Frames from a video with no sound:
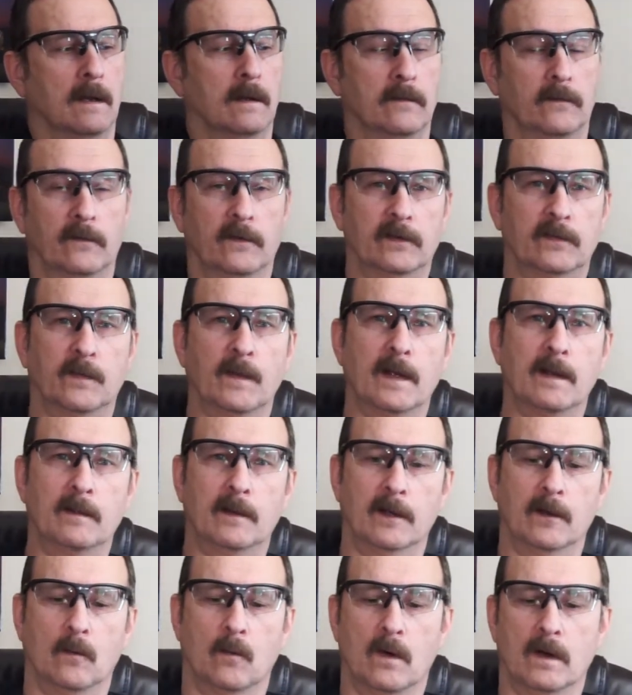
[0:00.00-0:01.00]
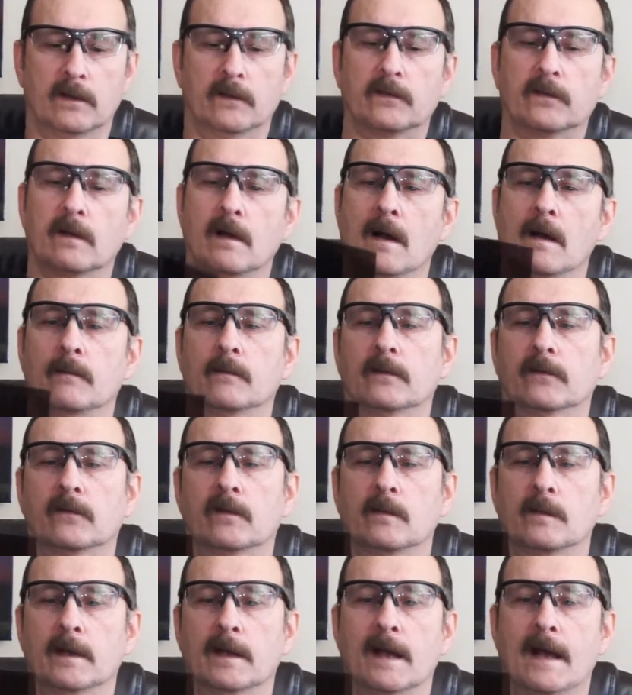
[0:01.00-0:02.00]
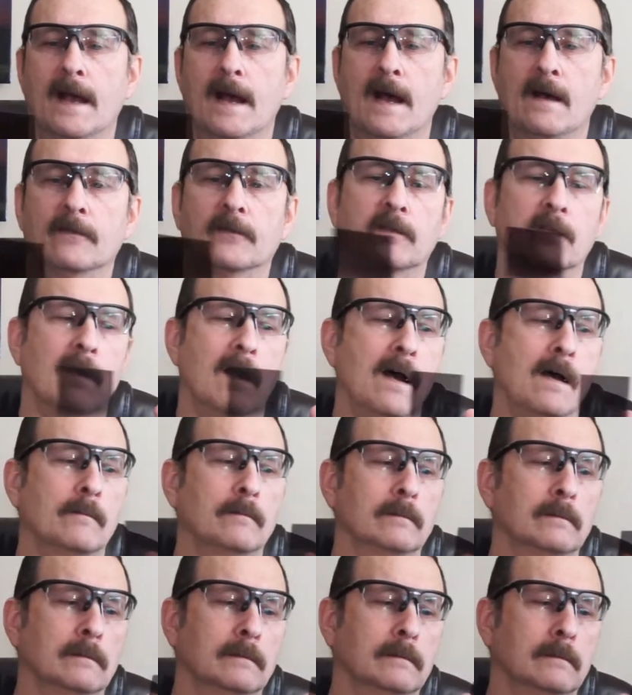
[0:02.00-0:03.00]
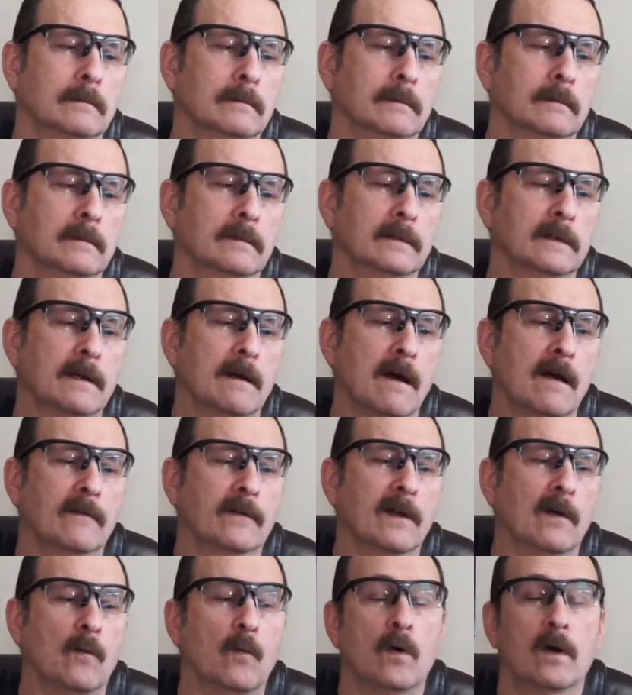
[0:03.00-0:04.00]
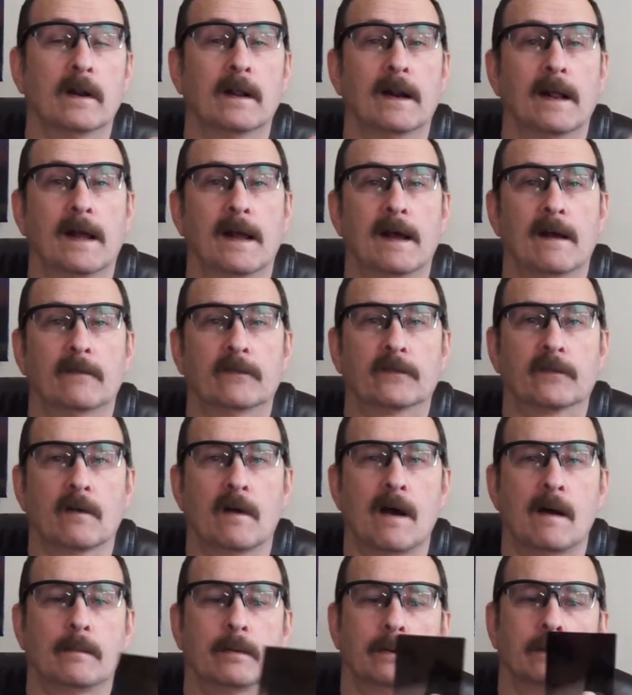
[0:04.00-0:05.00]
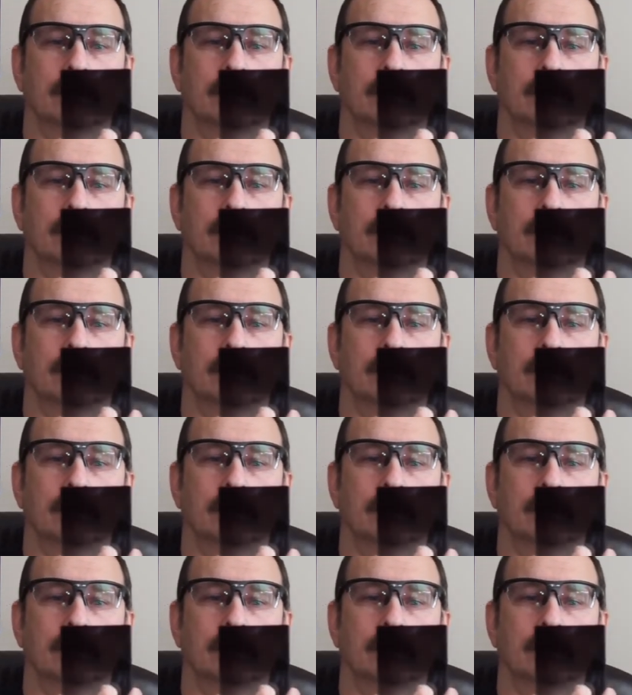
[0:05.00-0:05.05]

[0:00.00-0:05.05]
this may be a 1 stop, this could be a 1/2 stop. Now I've got 1.5 stop.